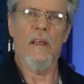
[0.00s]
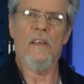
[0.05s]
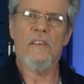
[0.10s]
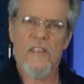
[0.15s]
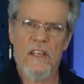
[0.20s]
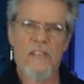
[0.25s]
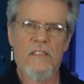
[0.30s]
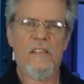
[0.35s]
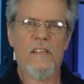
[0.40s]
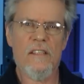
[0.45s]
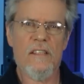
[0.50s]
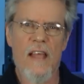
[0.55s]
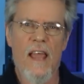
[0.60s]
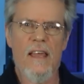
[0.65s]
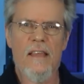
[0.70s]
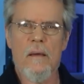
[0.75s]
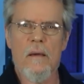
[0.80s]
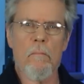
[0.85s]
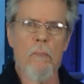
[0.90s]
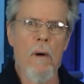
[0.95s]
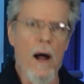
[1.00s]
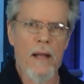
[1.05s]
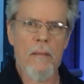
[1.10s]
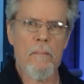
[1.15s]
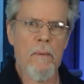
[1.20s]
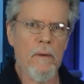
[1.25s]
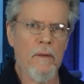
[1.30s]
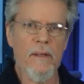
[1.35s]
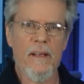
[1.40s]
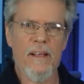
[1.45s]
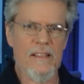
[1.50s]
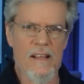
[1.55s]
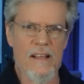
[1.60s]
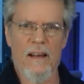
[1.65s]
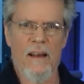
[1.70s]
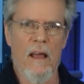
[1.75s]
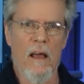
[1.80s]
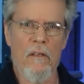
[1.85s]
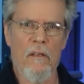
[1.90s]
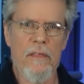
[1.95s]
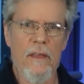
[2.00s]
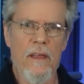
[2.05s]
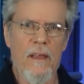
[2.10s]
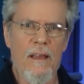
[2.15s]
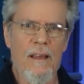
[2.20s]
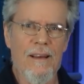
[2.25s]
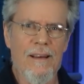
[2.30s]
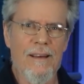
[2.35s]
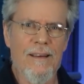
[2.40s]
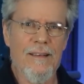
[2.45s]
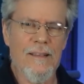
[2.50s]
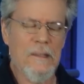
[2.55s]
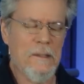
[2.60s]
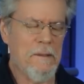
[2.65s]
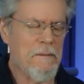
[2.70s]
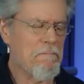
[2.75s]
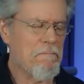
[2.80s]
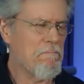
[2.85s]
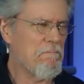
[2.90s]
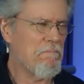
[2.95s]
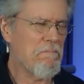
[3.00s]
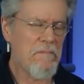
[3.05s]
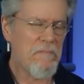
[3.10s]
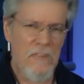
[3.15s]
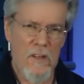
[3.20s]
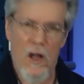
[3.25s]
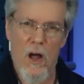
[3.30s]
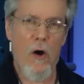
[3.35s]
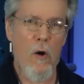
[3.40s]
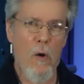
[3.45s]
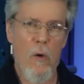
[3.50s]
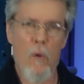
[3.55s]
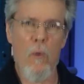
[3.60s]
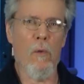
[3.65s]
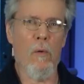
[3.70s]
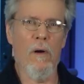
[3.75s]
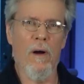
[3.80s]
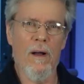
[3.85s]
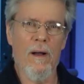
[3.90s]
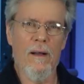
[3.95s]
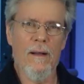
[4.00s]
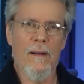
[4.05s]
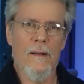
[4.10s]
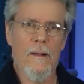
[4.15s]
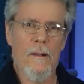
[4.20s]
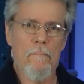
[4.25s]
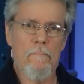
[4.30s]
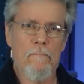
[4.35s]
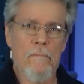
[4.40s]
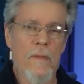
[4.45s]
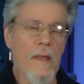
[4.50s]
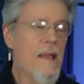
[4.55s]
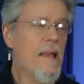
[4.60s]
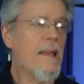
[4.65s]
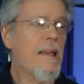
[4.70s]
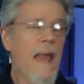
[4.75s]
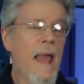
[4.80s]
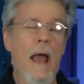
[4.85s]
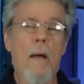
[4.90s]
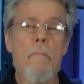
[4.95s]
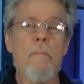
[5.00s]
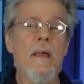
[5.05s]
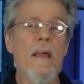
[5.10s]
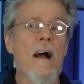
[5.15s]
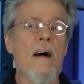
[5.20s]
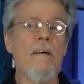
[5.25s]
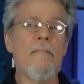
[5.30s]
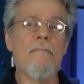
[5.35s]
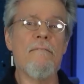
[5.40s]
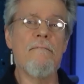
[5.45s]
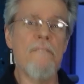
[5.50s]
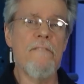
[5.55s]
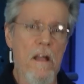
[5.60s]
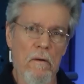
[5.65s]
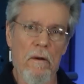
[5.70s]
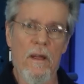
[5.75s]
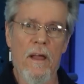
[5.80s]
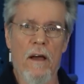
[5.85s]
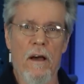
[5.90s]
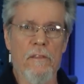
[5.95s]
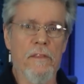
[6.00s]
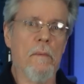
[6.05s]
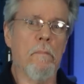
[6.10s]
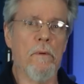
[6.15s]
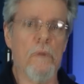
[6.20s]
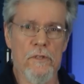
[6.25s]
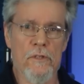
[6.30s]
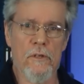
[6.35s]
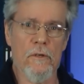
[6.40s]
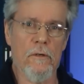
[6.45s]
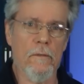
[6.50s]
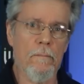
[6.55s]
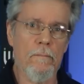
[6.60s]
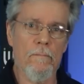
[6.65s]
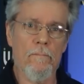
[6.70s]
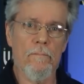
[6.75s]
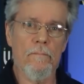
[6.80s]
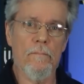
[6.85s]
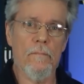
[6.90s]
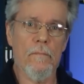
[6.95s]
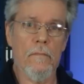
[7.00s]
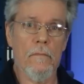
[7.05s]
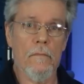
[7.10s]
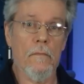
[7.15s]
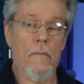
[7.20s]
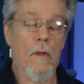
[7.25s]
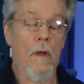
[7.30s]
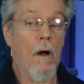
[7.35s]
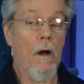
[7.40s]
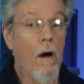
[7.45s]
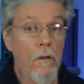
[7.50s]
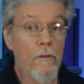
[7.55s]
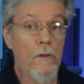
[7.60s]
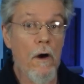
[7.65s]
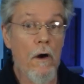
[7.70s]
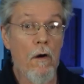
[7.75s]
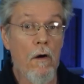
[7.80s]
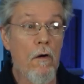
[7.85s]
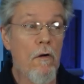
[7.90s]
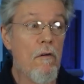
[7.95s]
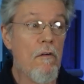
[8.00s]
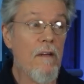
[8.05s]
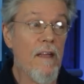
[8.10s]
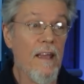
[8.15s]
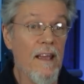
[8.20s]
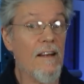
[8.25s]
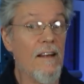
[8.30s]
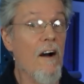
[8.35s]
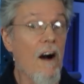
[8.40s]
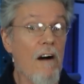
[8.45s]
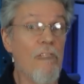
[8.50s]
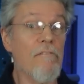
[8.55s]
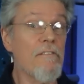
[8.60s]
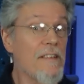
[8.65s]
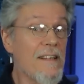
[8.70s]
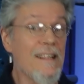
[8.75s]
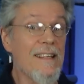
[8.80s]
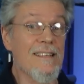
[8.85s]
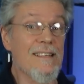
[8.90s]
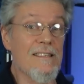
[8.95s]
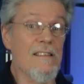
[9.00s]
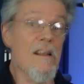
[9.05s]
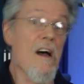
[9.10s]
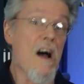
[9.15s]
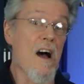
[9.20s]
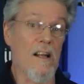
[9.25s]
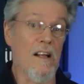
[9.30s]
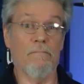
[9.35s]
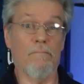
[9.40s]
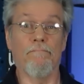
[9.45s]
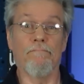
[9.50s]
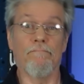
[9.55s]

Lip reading: Is this to say that bodybuilding is unhealthy? No, it can be a very healthy pursuit, although it often is not.